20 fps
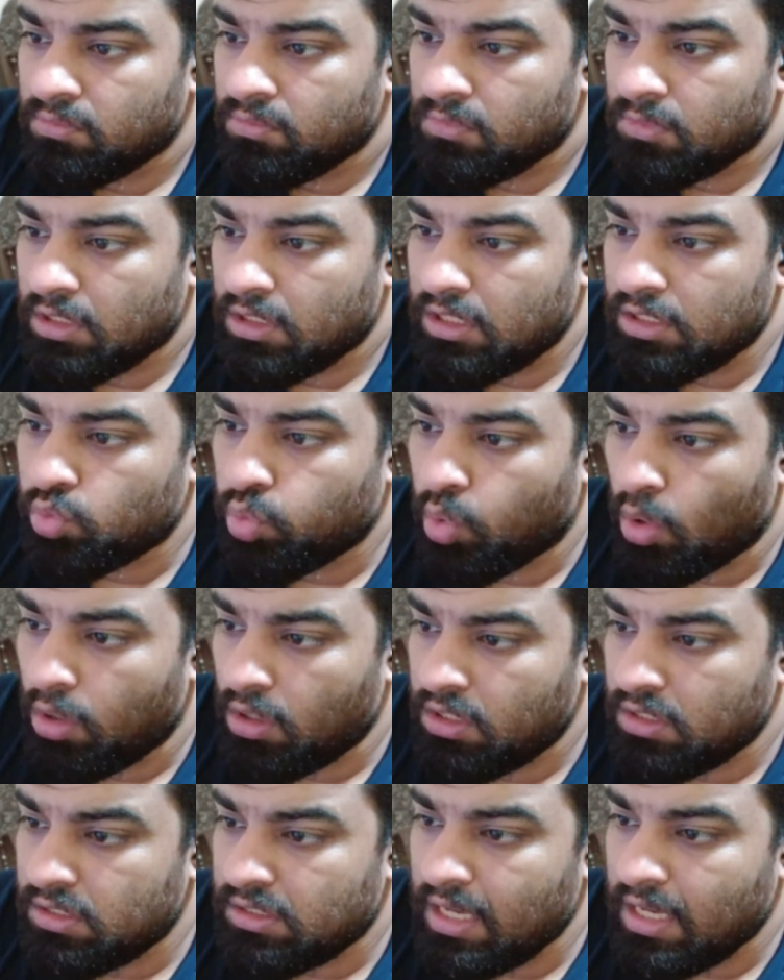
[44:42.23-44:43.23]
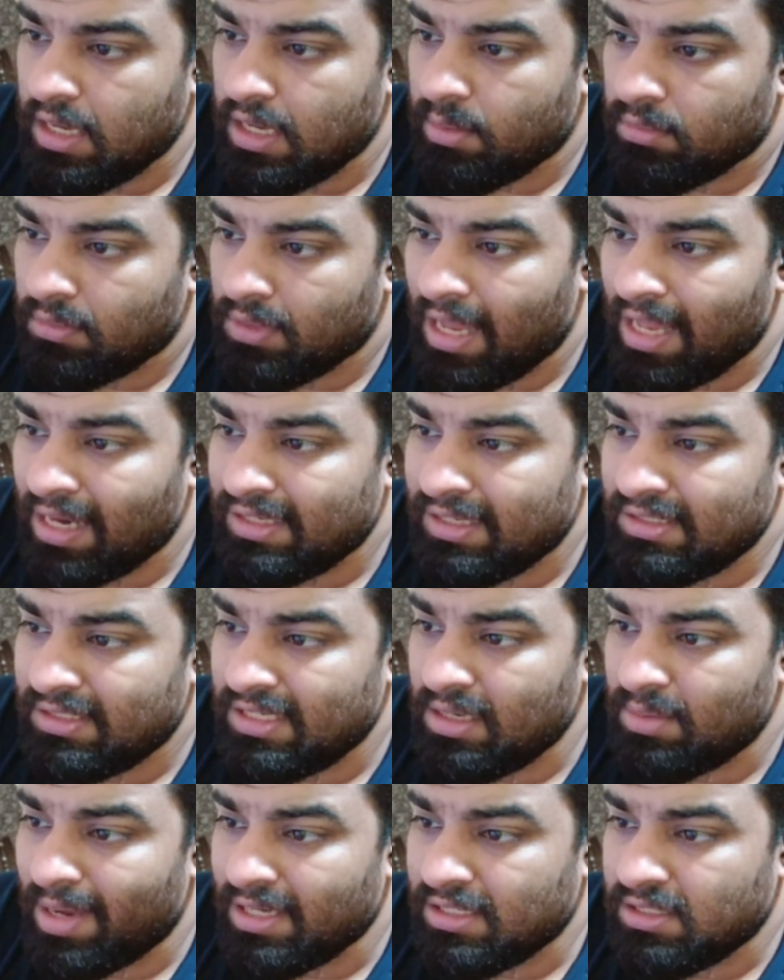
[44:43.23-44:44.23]
Is what his name? Alan
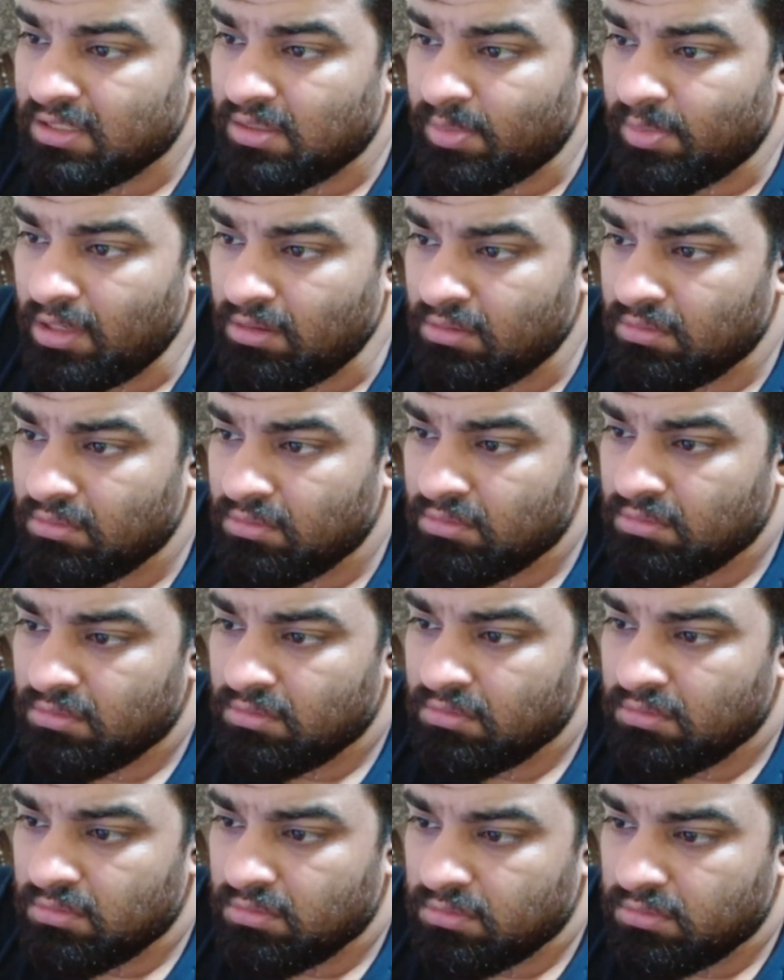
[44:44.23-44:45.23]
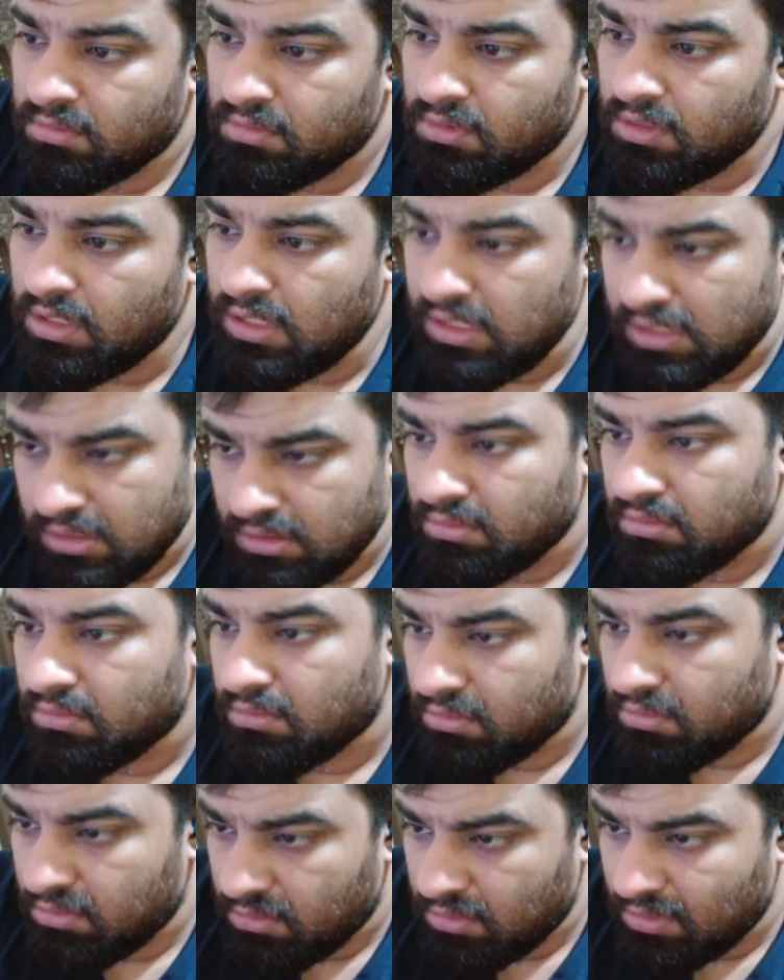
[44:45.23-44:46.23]
Saint Maximin? Yeah,
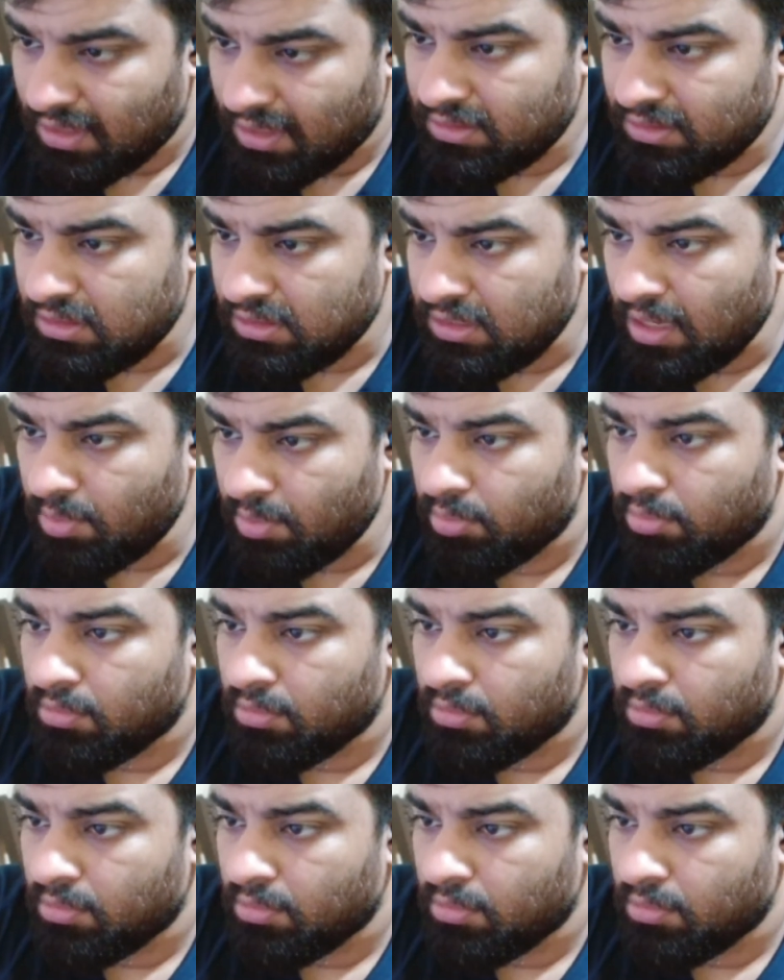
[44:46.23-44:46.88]
that's his name.